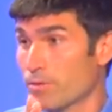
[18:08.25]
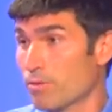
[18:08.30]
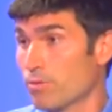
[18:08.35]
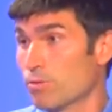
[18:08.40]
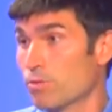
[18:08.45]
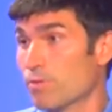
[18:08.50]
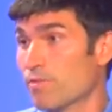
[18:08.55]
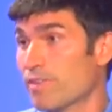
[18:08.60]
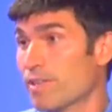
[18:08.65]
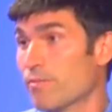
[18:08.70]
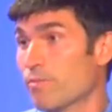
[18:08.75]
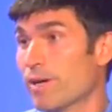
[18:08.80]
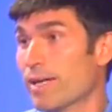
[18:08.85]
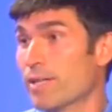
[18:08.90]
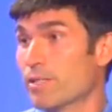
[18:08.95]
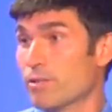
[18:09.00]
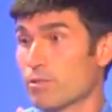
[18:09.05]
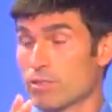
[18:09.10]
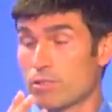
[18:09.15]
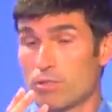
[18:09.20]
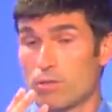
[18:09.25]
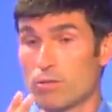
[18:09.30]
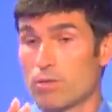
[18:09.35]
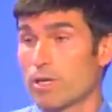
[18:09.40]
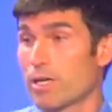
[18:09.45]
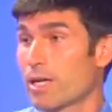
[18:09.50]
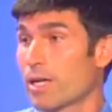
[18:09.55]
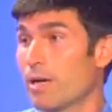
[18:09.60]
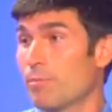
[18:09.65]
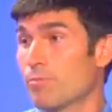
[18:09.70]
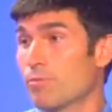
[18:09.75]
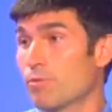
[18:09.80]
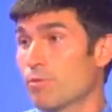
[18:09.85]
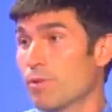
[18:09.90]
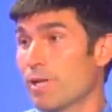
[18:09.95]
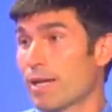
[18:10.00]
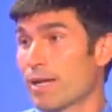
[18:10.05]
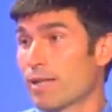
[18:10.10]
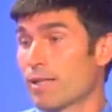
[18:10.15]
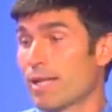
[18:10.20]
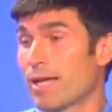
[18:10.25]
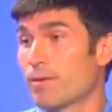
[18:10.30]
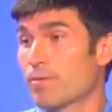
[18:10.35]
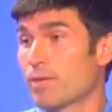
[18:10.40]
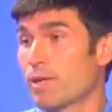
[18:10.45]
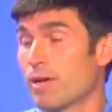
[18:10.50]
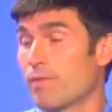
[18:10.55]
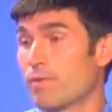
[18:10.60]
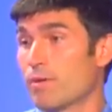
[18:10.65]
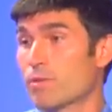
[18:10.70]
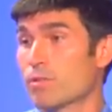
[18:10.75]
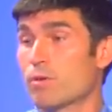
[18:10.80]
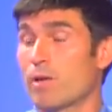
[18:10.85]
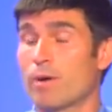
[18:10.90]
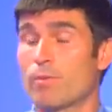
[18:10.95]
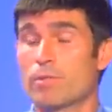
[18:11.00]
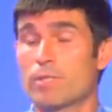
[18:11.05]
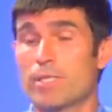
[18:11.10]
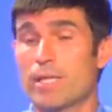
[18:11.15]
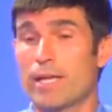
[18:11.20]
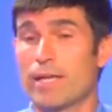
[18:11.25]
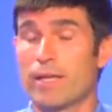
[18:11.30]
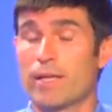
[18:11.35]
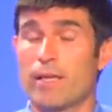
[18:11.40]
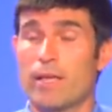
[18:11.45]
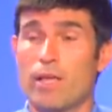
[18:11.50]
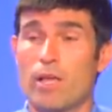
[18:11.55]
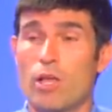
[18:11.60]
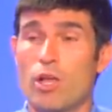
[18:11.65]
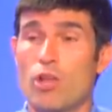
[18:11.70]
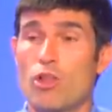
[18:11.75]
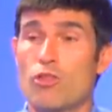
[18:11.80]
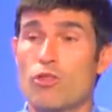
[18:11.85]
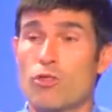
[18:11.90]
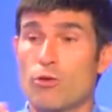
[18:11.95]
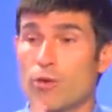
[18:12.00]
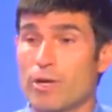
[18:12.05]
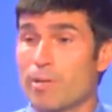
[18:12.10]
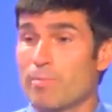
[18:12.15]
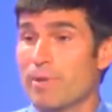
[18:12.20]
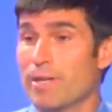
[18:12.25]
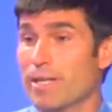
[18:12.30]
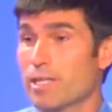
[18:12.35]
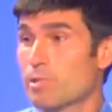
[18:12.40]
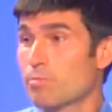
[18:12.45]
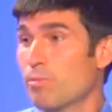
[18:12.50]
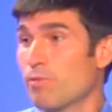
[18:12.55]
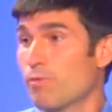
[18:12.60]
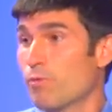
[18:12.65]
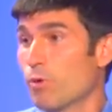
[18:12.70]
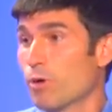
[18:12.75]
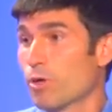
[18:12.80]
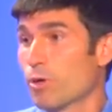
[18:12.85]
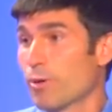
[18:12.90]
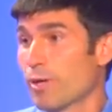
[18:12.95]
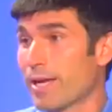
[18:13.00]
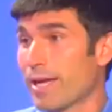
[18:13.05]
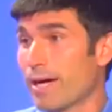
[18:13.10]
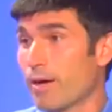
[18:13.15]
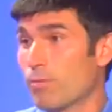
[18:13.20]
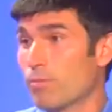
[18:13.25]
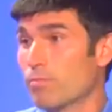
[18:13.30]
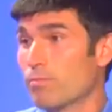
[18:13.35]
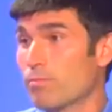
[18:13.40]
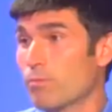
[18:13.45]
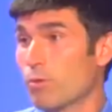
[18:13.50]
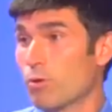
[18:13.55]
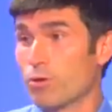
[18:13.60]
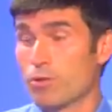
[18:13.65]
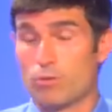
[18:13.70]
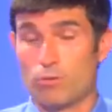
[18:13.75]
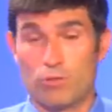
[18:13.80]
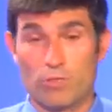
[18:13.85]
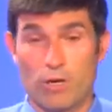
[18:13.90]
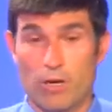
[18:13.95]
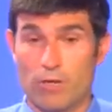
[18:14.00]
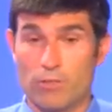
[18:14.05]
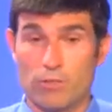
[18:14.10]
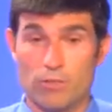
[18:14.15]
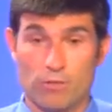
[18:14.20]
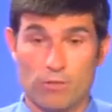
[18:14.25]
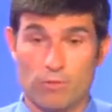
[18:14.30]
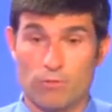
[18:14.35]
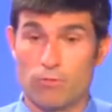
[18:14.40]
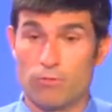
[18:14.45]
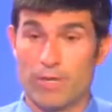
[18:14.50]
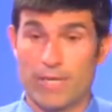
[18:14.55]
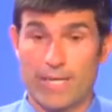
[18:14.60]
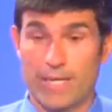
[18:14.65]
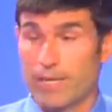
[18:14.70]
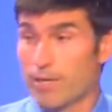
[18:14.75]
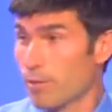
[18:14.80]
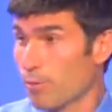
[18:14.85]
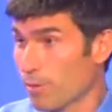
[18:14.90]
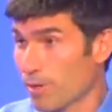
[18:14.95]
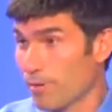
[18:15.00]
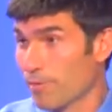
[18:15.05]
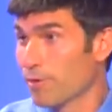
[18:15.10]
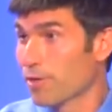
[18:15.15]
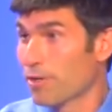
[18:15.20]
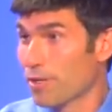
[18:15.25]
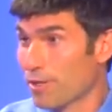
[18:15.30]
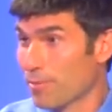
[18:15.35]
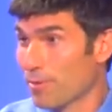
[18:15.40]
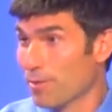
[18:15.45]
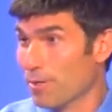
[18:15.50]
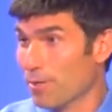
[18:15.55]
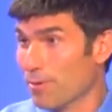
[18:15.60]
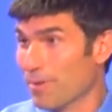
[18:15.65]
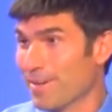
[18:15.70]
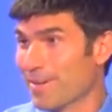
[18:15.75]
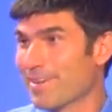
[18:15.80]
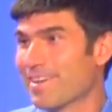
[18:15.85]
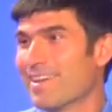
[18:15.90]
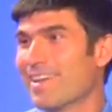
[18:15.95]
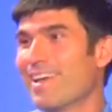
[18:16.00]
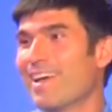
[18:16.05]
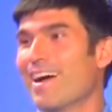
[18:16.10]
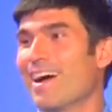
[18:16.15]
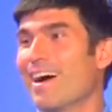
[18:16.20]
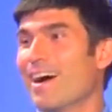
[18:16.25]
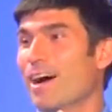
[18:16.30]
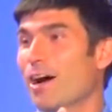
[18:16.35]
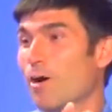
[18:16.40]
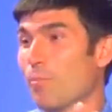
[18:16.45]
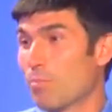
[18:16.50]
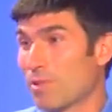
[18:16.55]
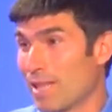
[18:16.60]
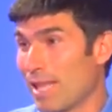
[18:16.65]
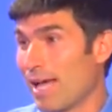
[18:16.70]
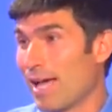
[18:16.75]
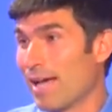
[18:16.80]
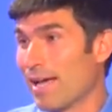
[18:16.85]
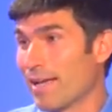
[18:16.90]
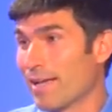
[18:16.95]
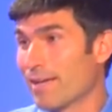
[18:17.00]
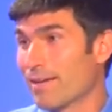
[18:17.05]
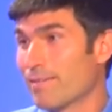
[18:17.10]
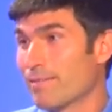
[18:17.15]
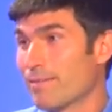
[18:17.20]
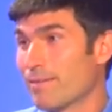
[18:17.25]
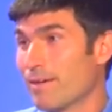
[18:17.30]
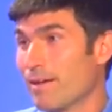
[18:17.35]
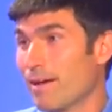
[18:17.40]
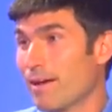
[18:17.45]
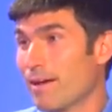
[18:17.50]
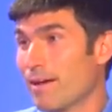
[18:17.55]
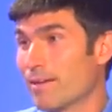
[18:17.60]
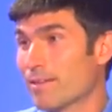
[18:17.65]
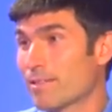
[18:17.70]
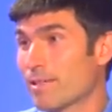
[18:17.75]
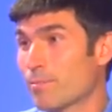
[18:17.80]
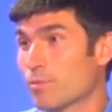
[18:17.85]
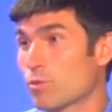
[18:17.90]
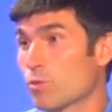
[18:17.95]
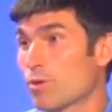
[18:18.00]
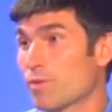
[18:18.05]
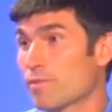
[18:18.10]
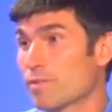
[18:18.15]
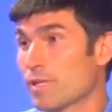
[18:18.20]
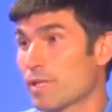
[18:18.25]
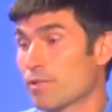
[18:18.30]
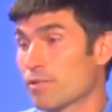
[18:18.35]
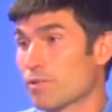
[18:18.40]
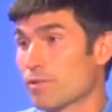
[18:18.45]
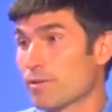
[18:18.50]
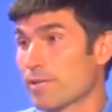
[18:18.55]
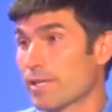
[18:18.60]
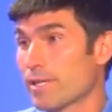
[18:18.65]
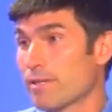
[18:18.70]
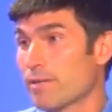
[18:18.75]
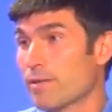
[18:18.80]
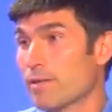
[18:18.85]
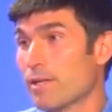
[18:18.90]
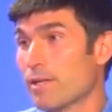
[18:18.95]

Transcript: Those UV rays are still going to come through that cloud cover. So I would say 30 minutes before you get out or you start your drinking or whatever you're going to be doing, uh, apply uh, some sort of sunscreen.